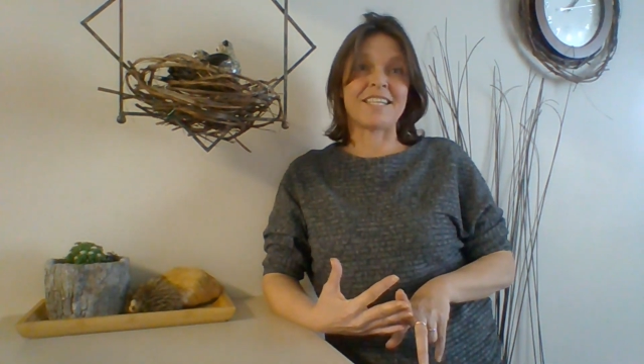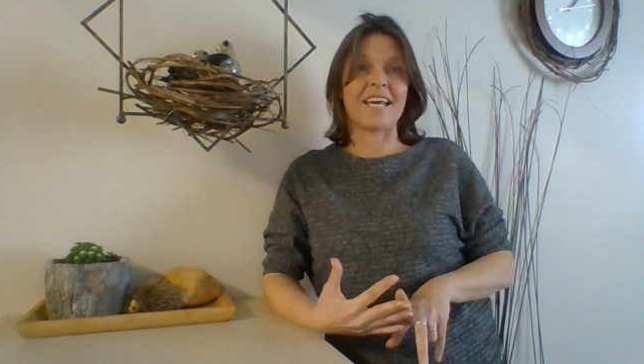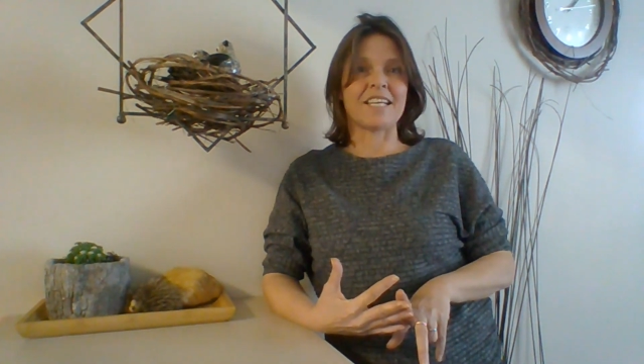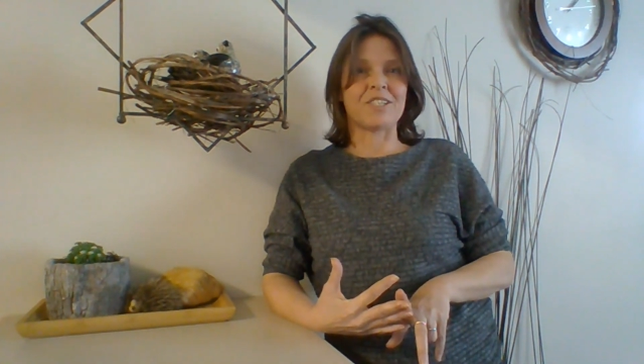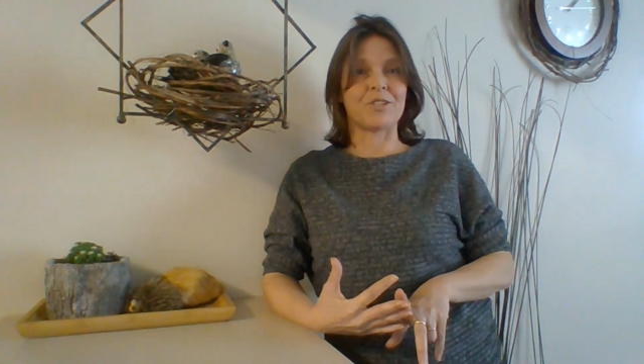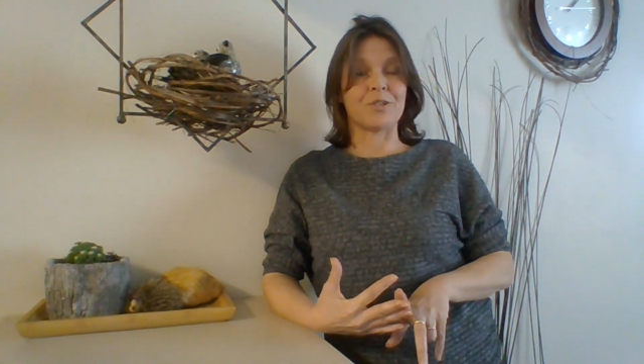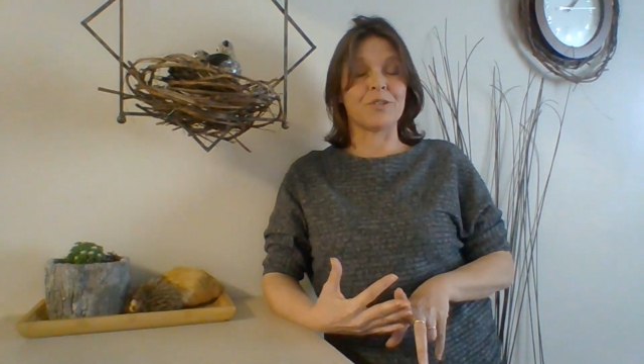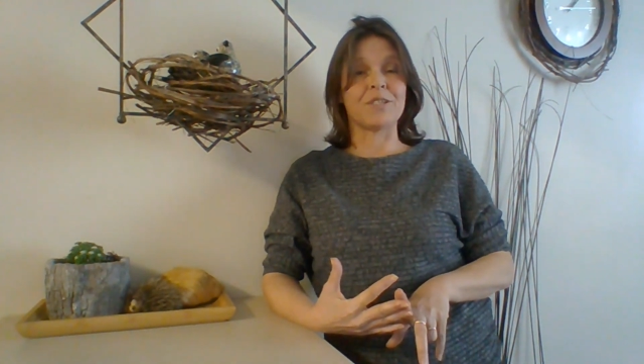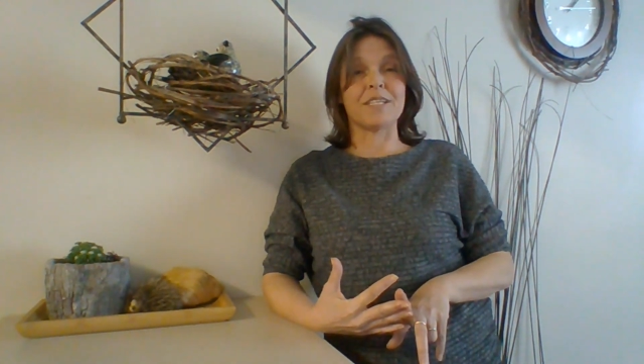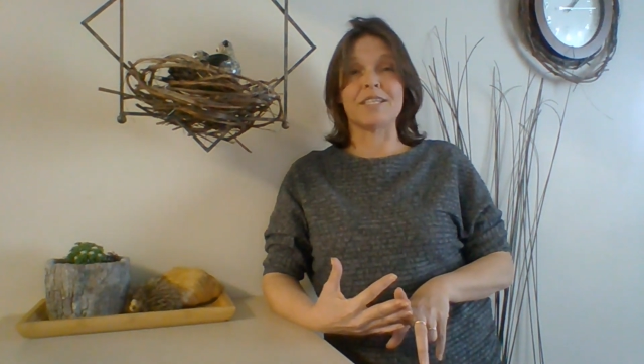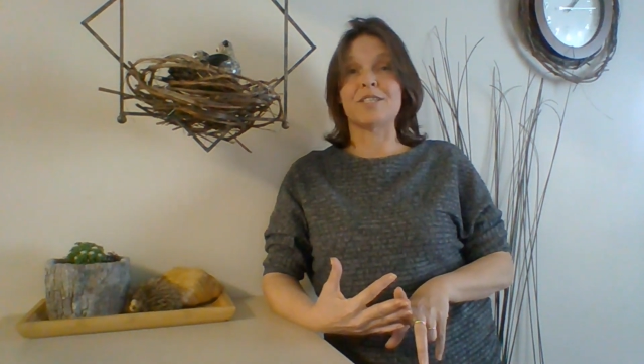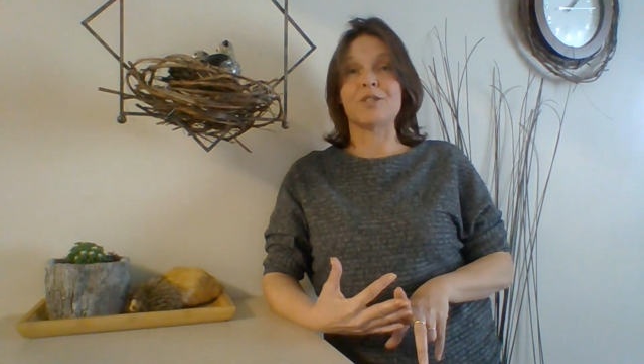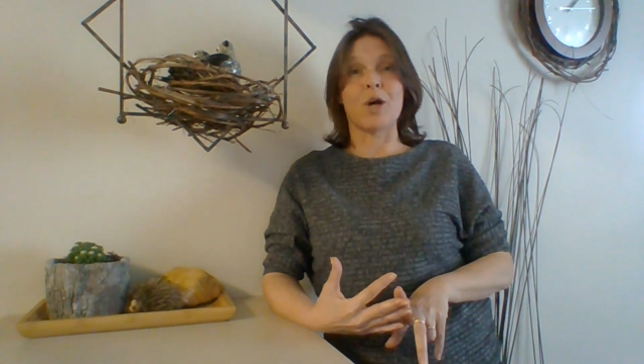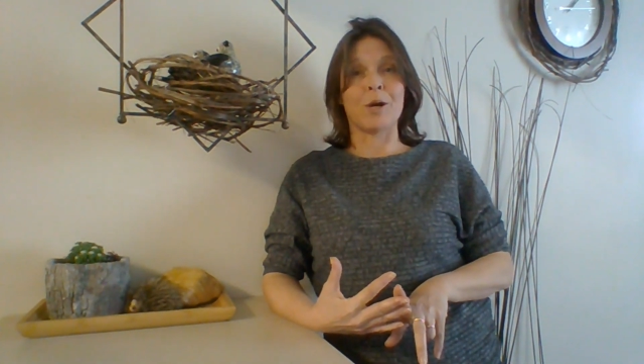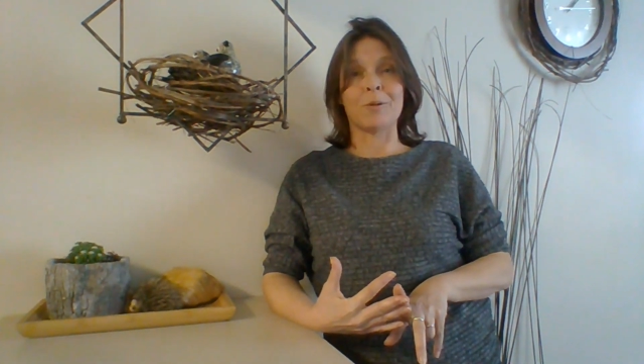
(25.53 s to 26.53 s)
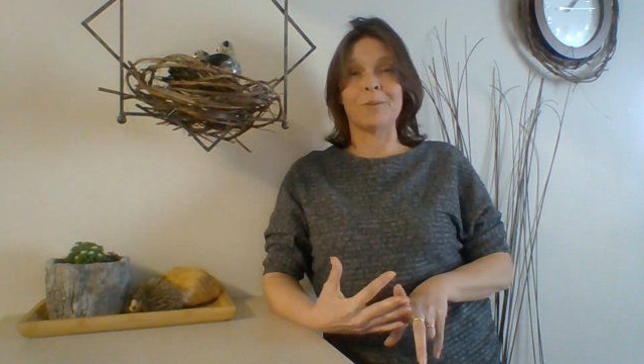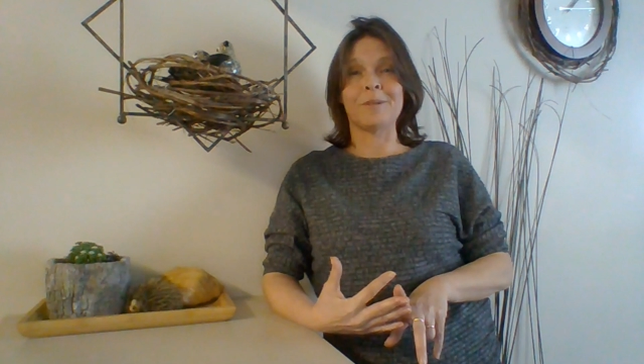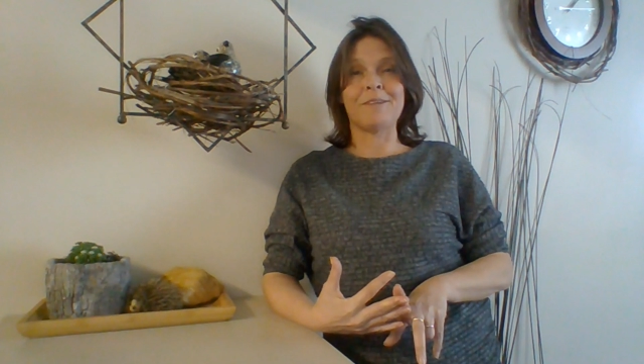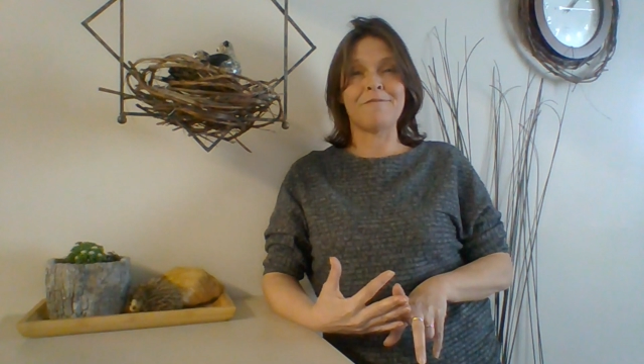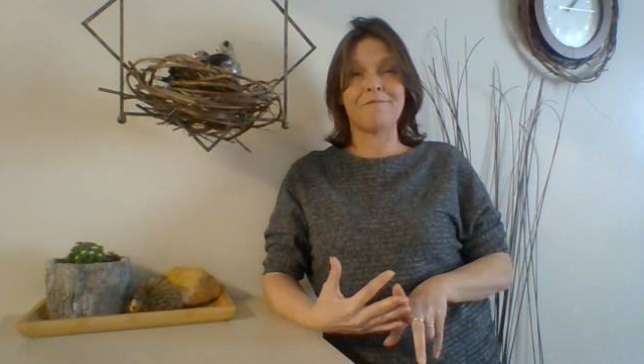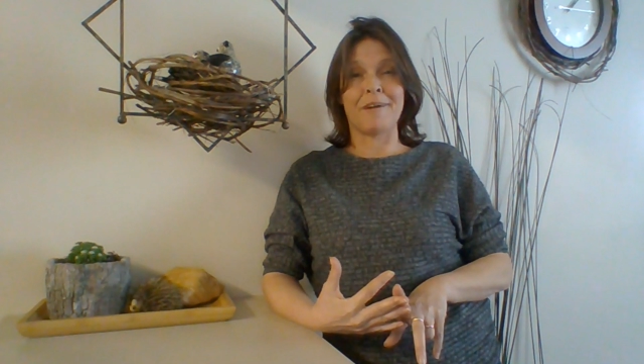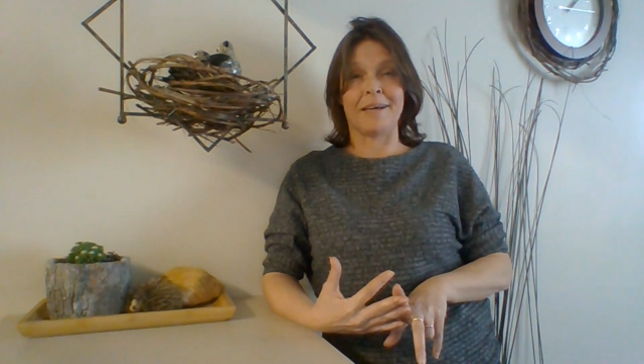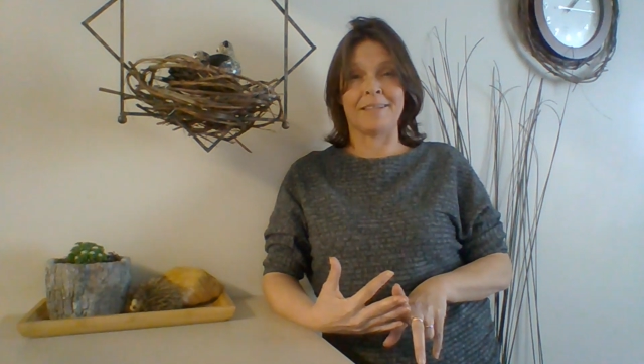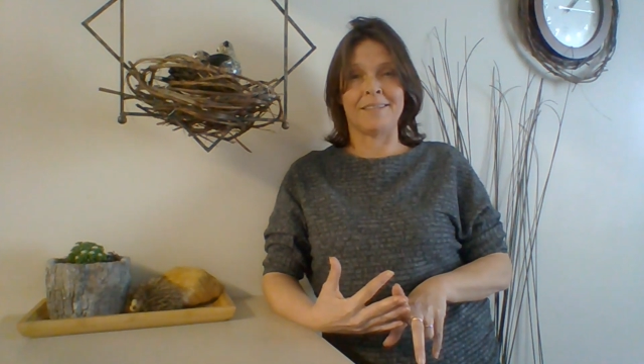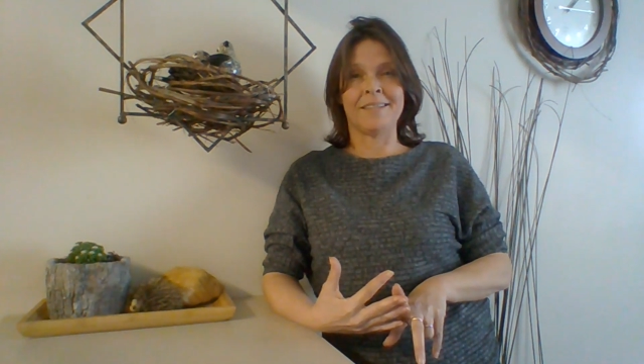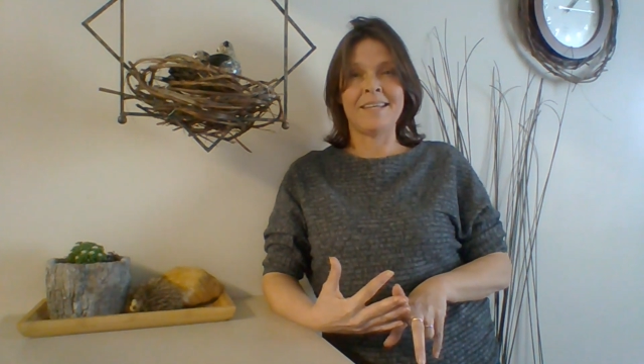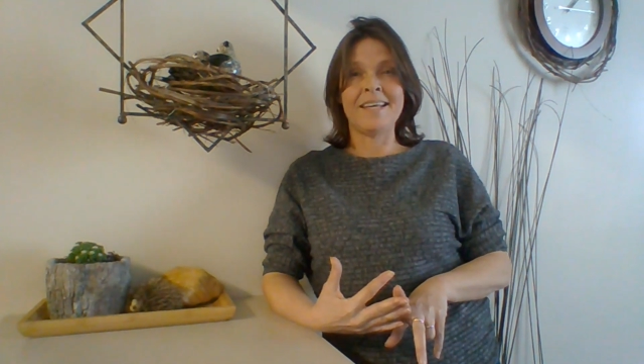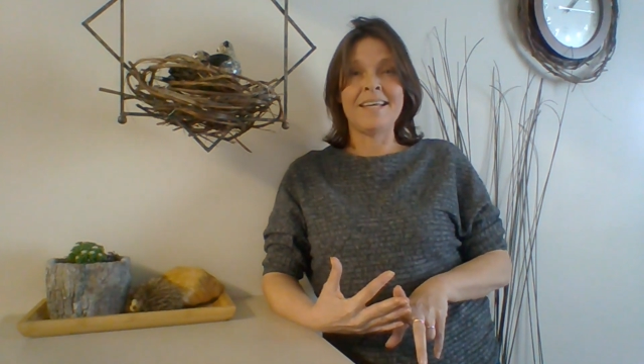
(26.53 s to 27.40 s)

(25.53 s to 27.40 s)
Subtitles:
textures is not only fun,